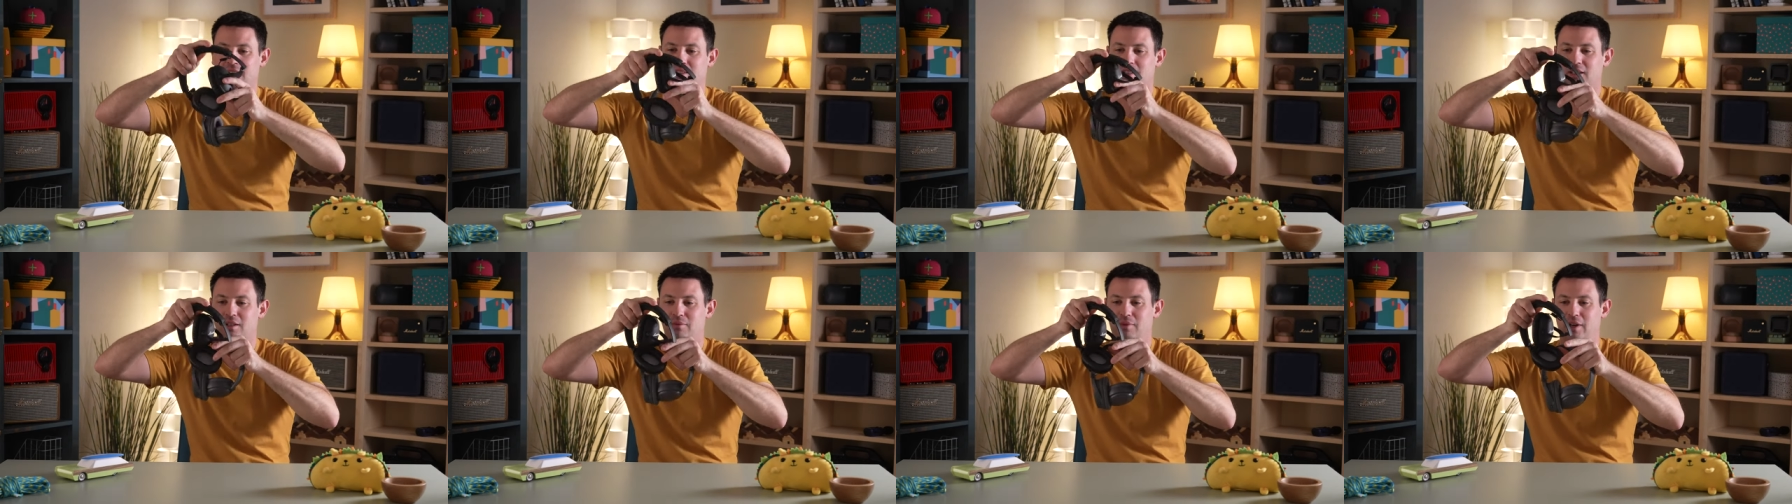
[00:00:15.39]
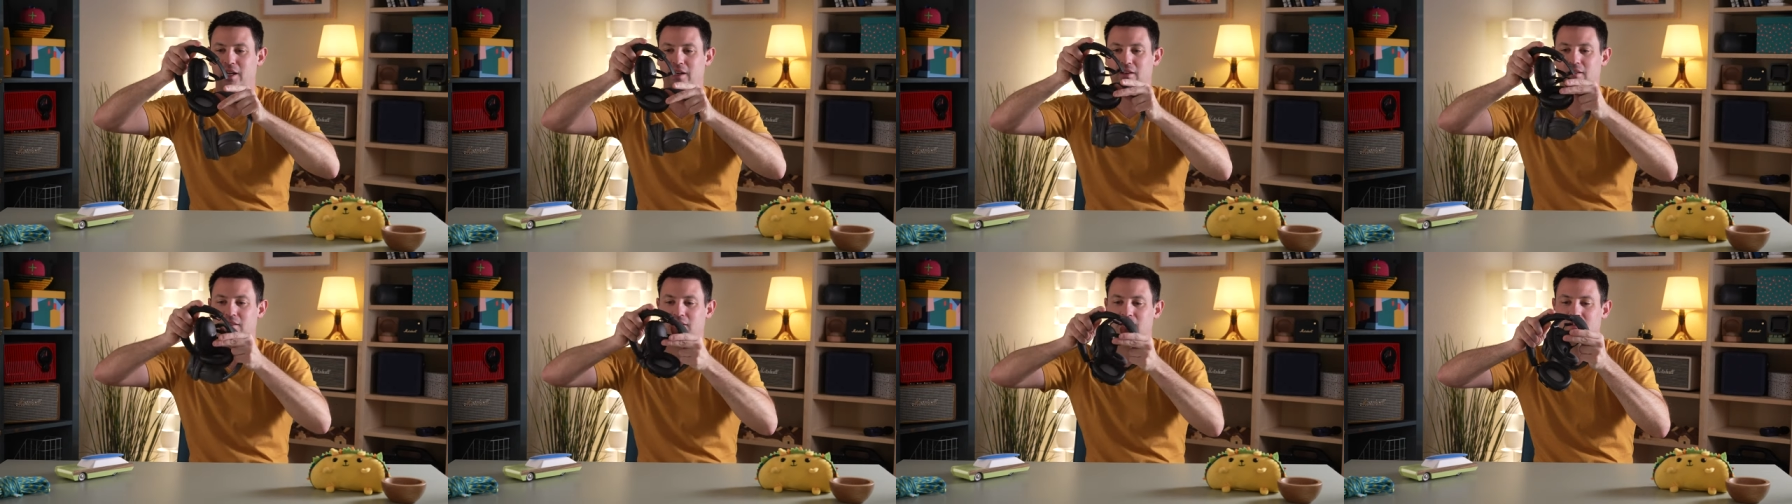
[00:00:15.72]
come
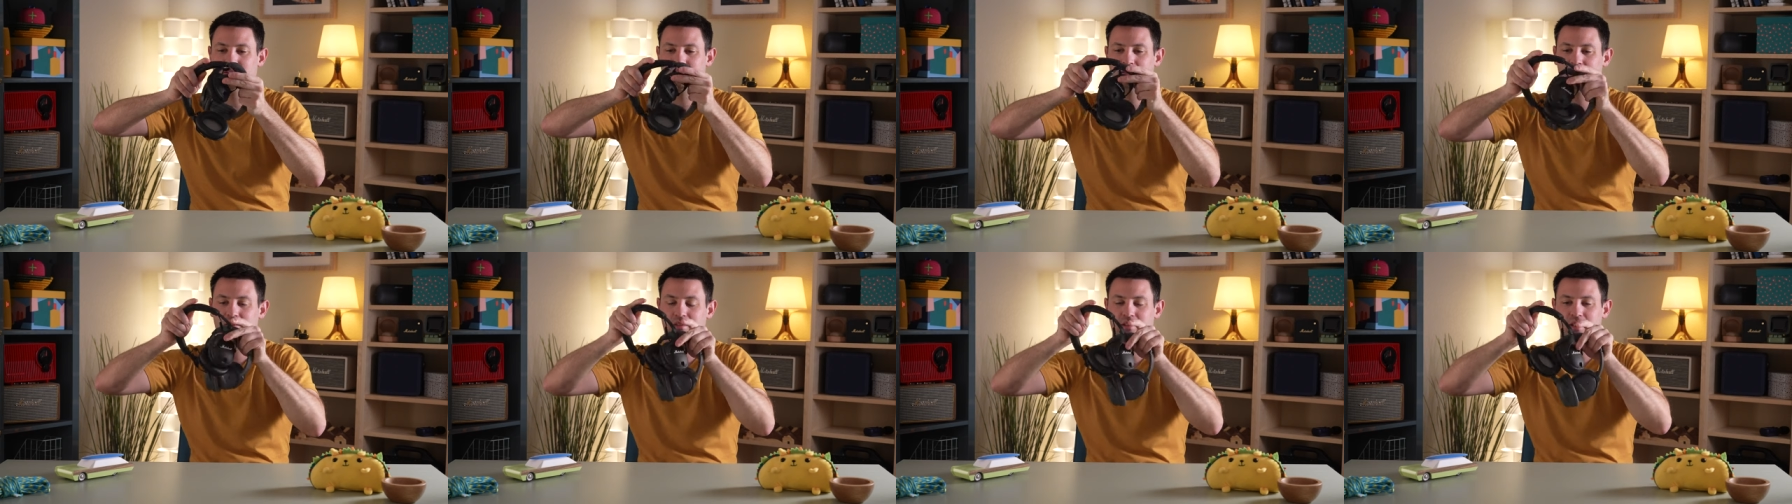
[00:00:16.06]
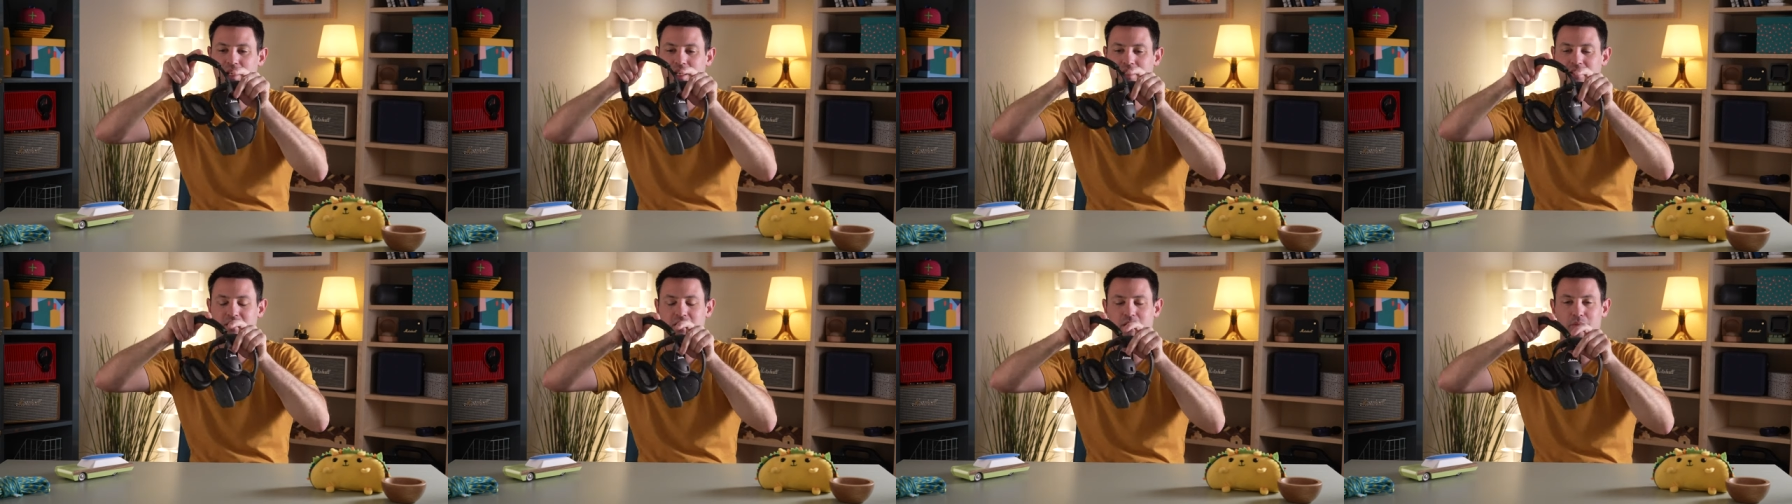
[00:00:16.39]
on,
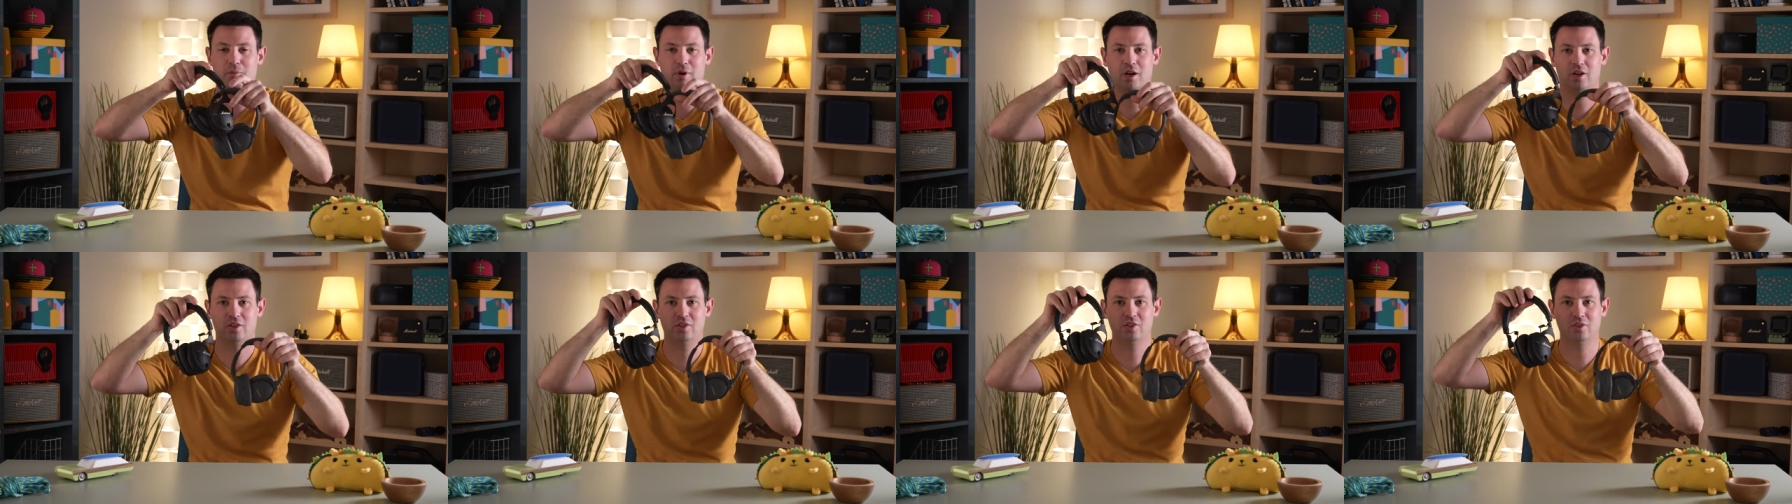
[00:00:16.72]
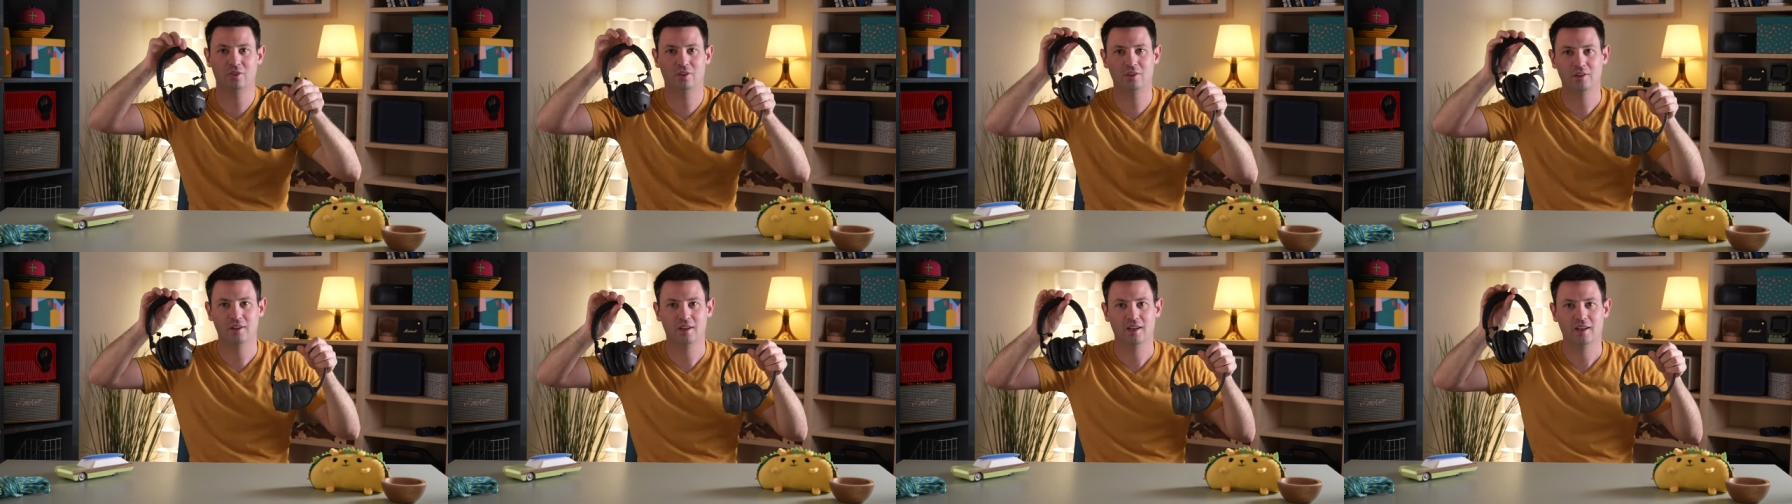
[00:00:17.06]
next to the
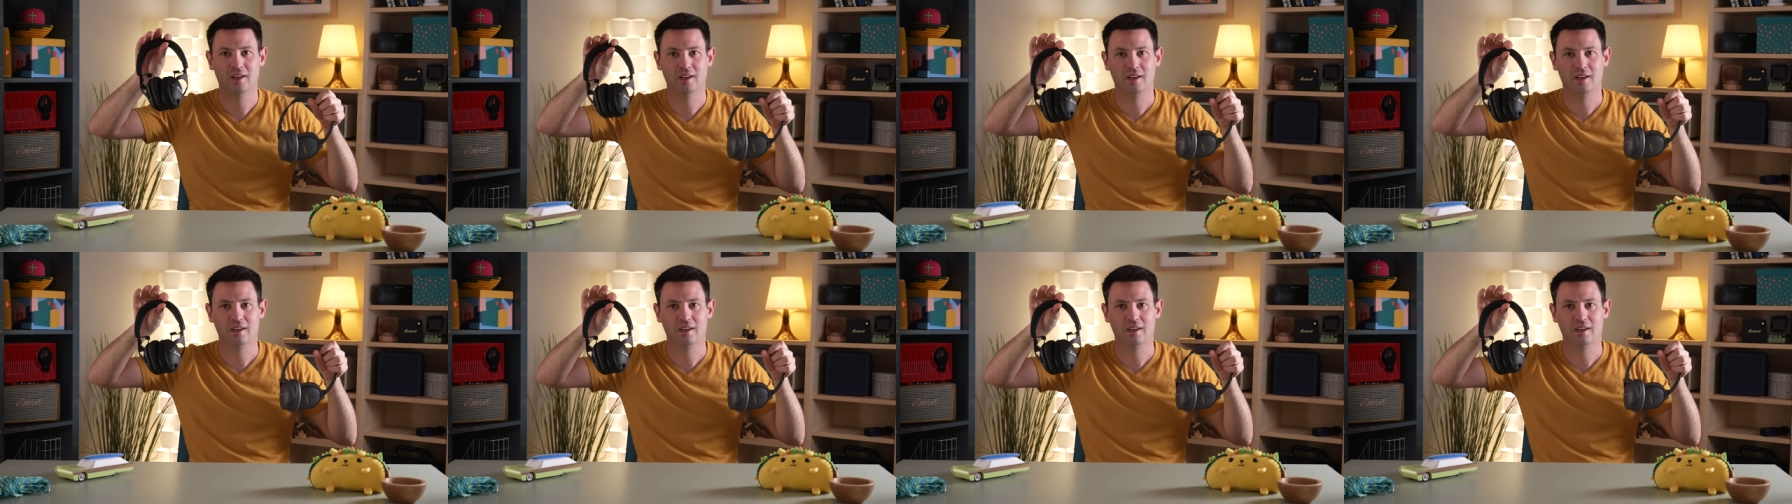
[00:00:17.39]
Marshall